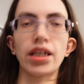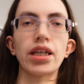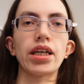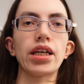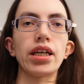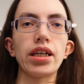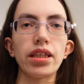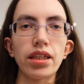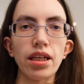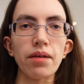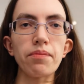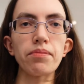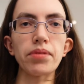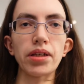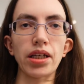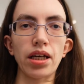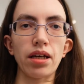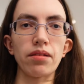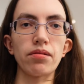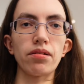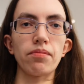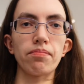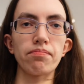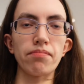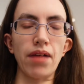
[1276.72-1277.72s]
He then
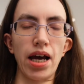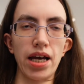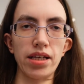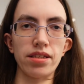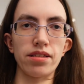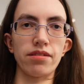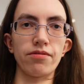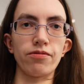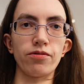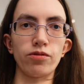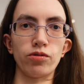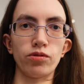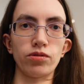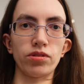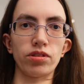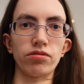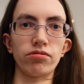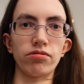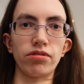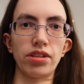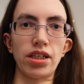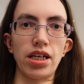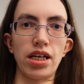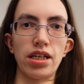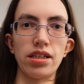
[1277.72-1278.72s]
became the massive
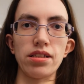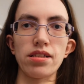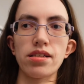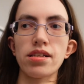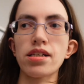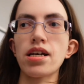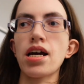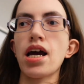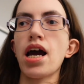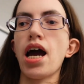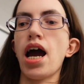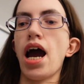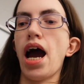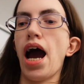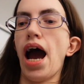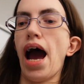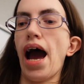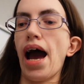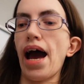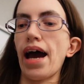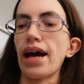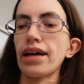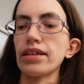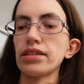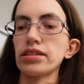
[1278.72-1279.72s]
author he is.
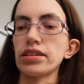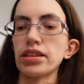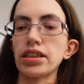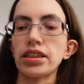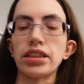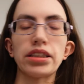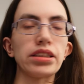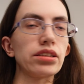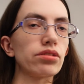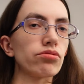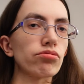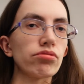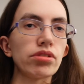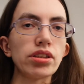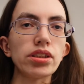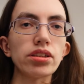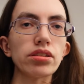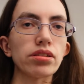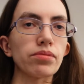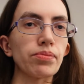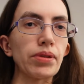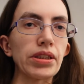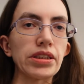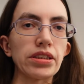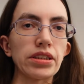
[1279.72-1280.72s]
And his
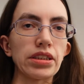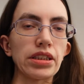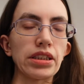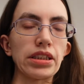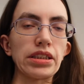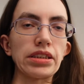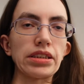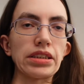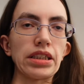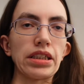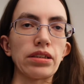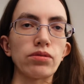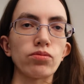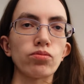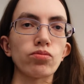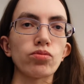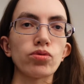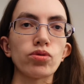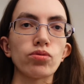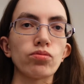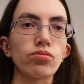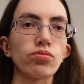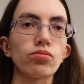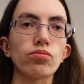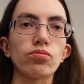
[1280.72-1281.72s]
readers basically said,
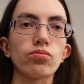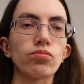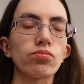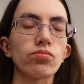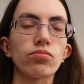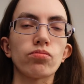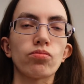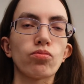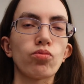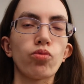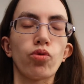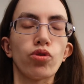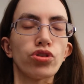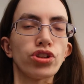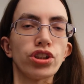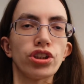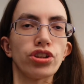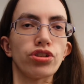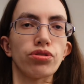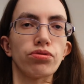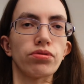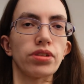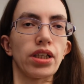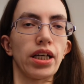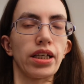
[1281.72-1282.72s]
well, what
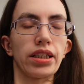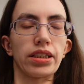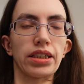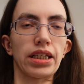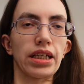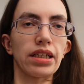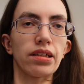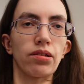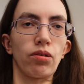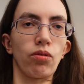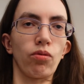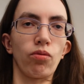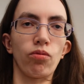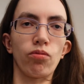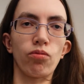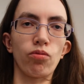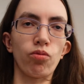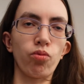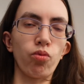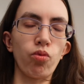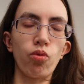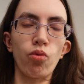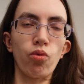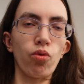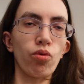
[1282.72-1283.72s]
did you take out?
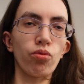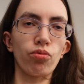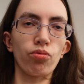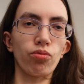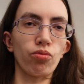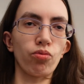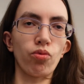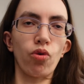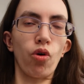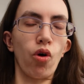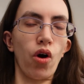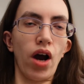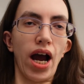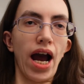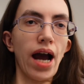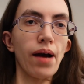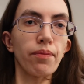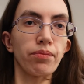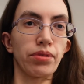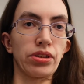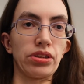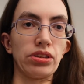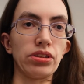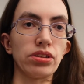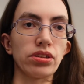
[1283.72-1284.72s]
What
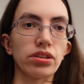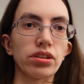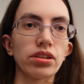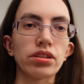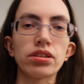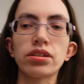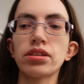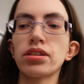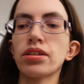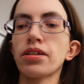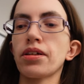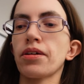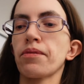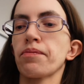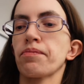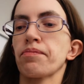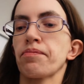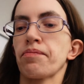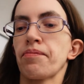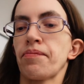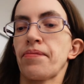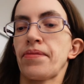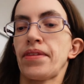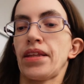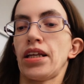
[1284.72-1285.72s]
happened?
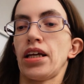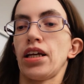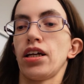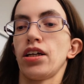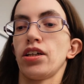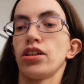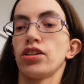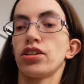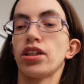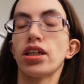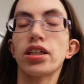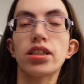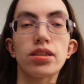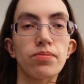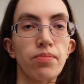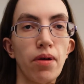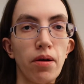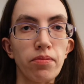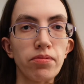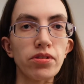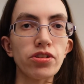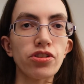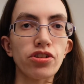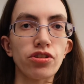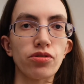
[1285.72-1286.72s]
So his
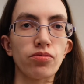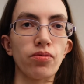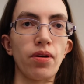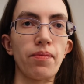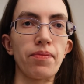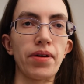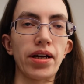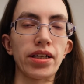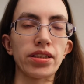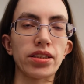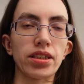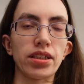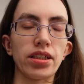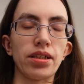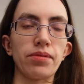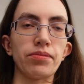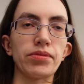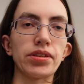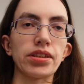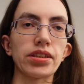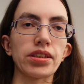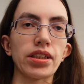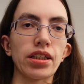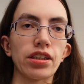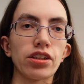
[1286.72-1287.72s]
publishers went back to him
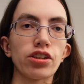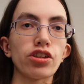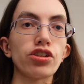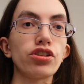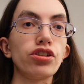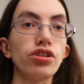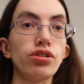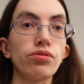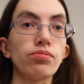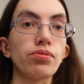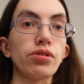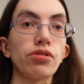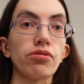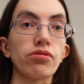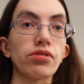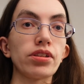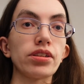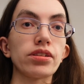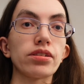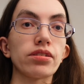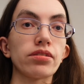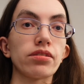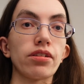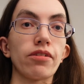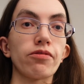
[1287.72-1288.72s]
and said, can you put all
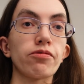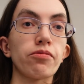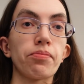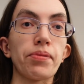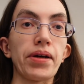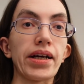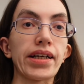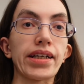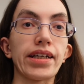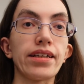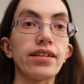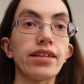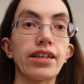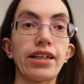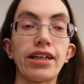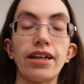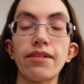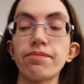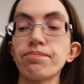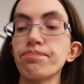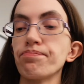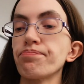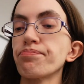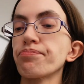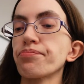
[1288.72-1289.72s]
this stuff back in
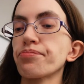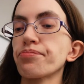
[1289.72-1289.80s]
again?